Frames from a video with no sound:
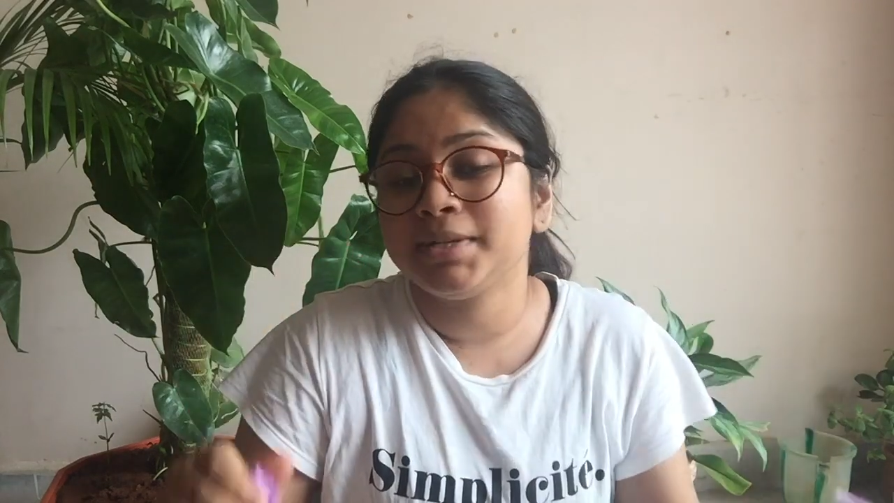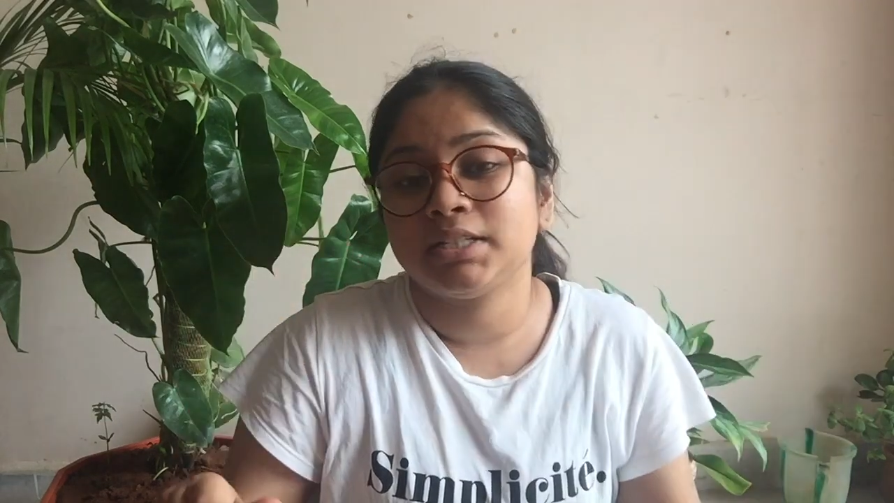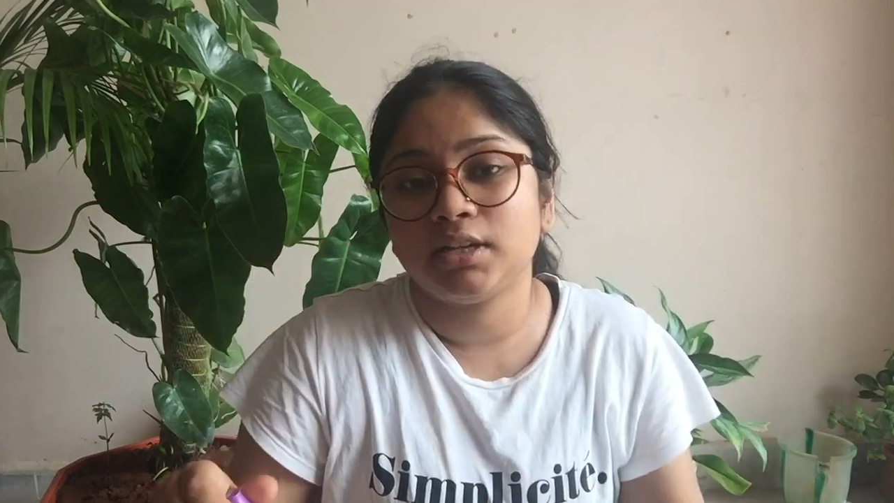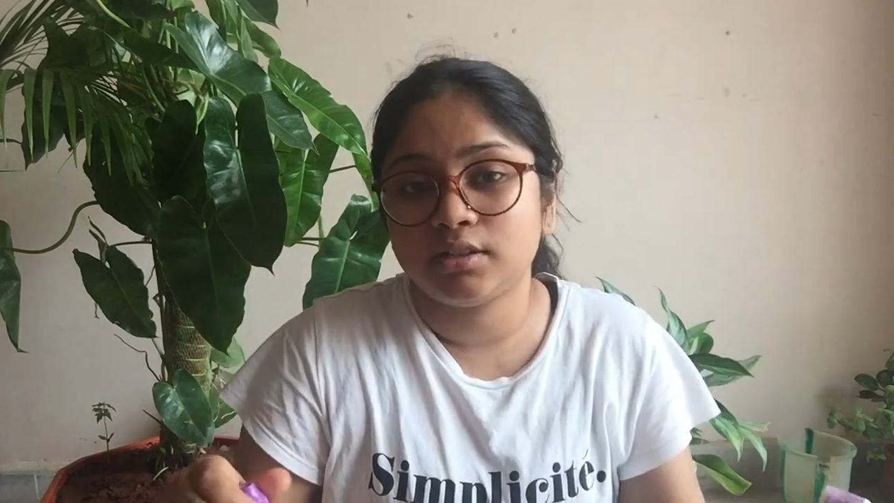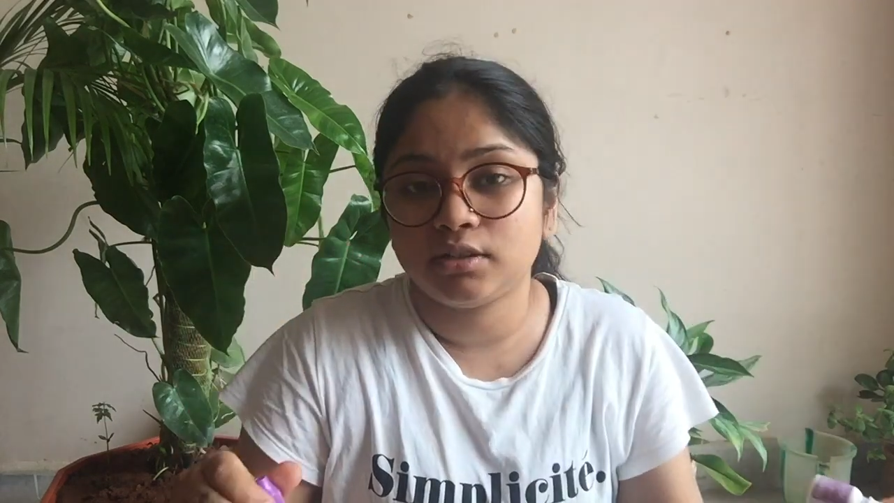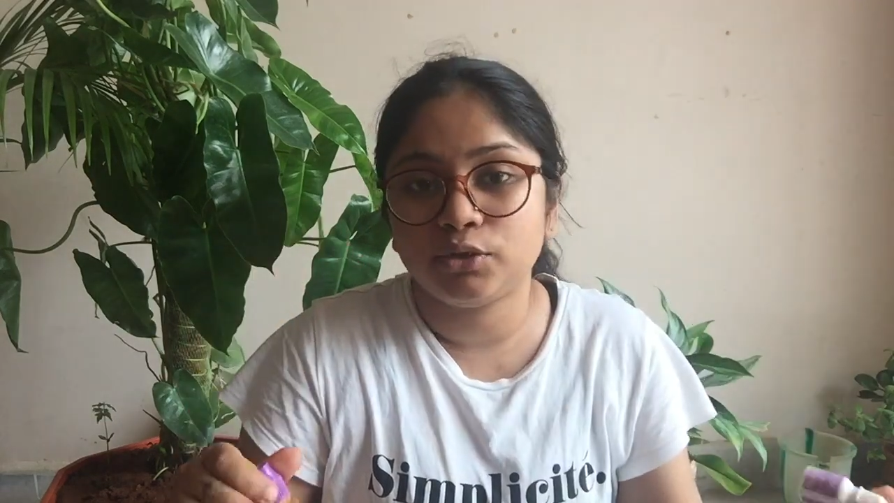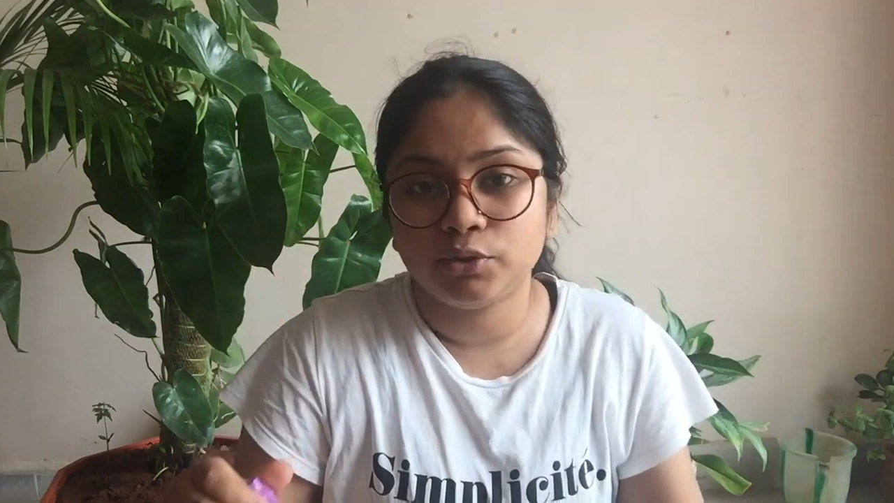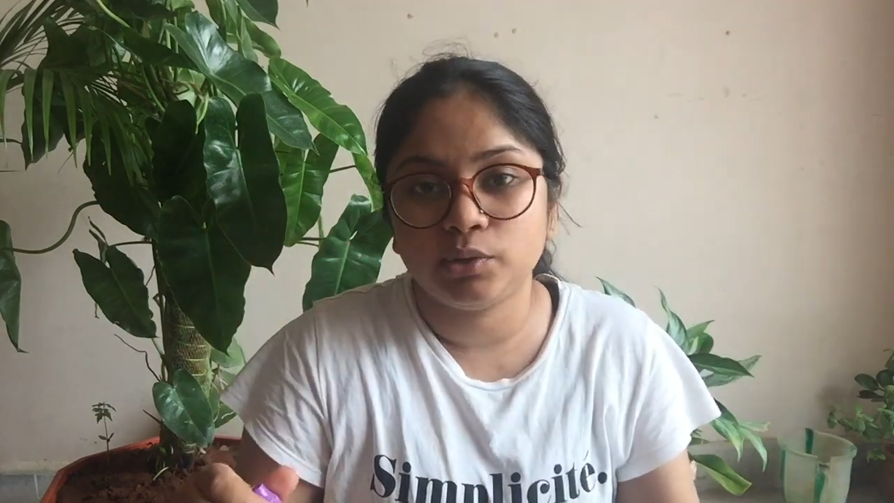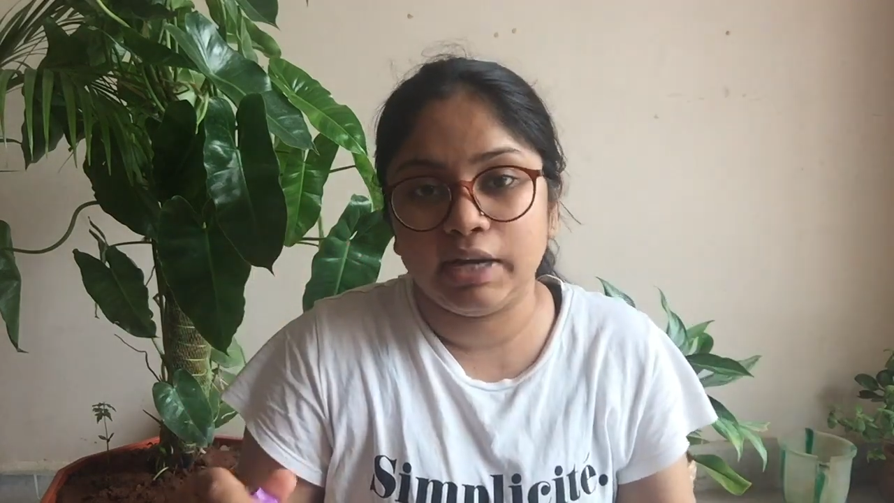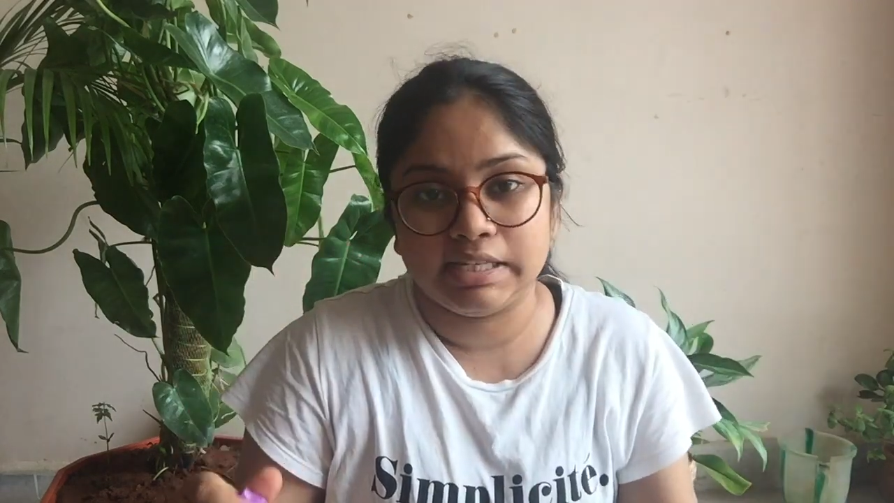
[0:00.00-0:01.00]
suggestion to
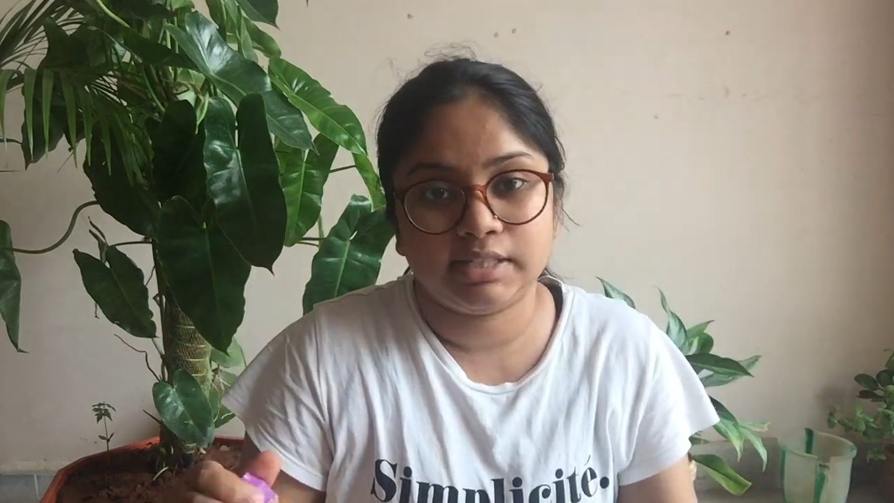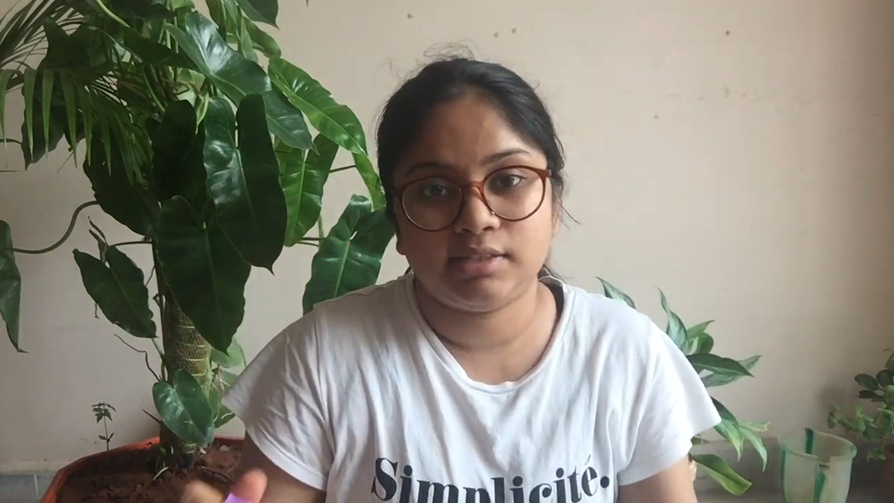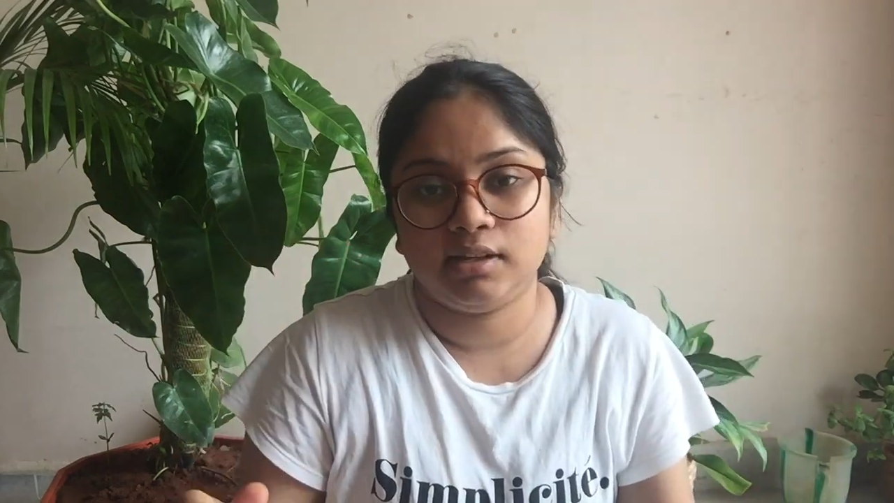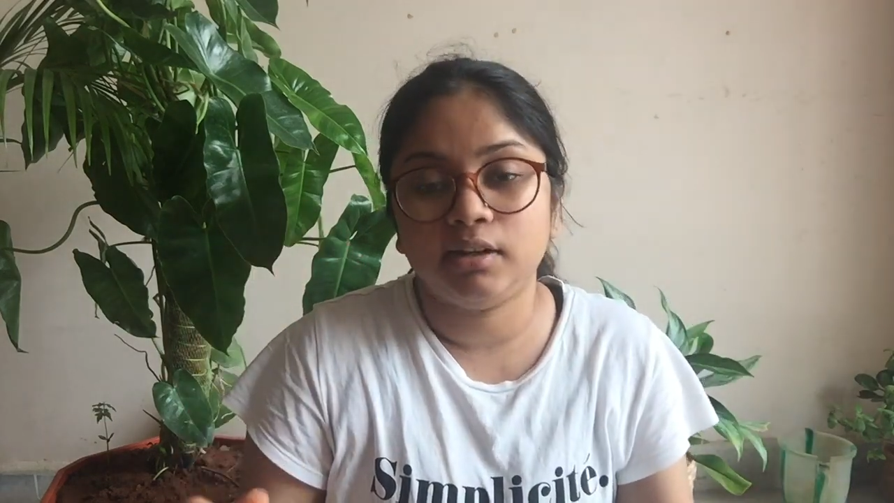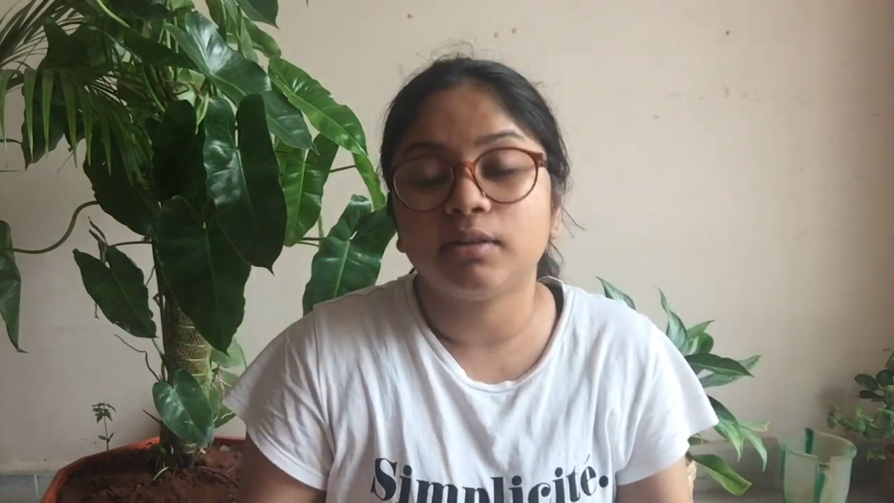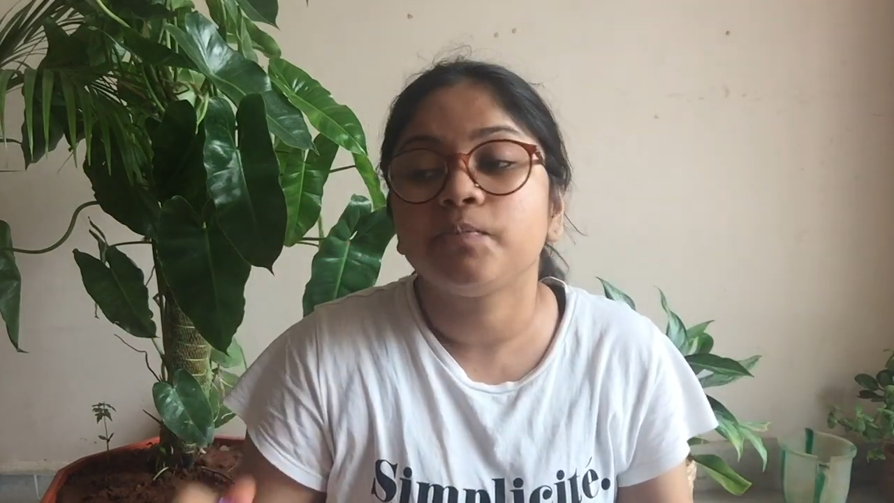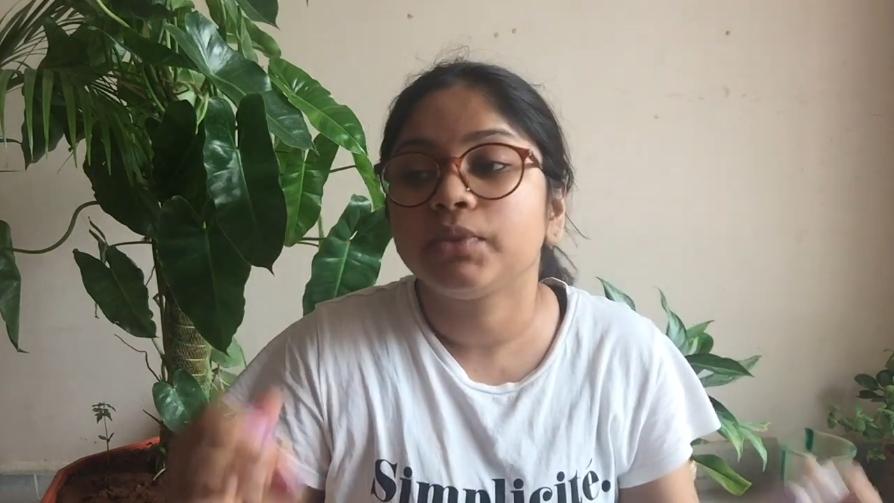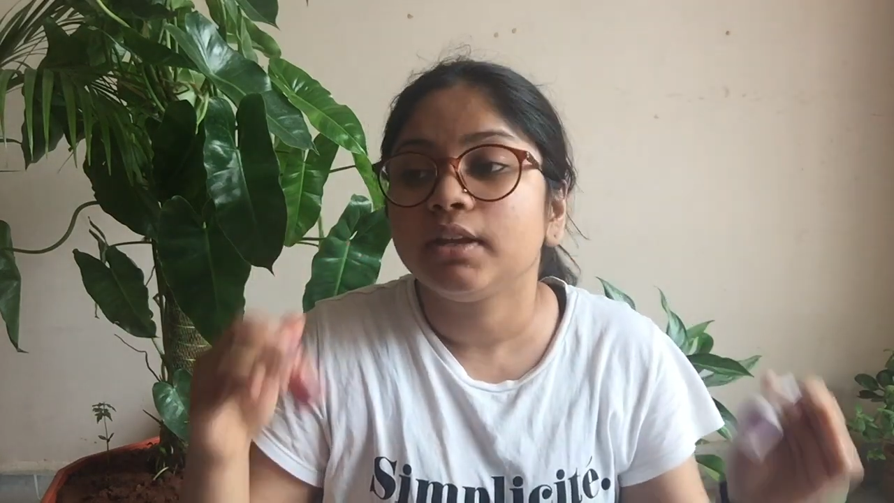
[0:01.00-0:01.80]
you guys is that